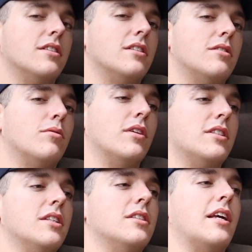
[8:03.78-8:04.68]
This
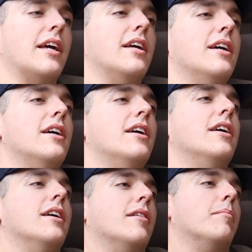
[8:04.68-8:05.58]
is like
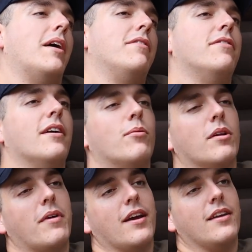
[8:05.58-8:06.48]
my one
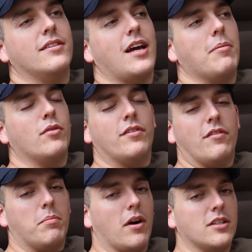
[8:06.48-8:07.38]
of my top 3
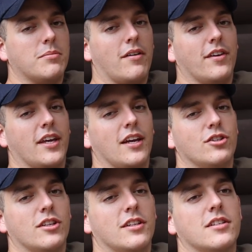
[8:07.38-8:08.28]
favorite parts about
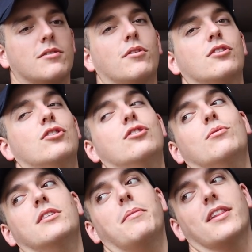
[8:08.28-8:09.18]
vacation at Disney World is just
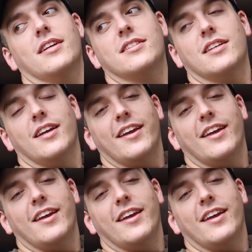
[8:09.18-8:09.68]
doing something like this.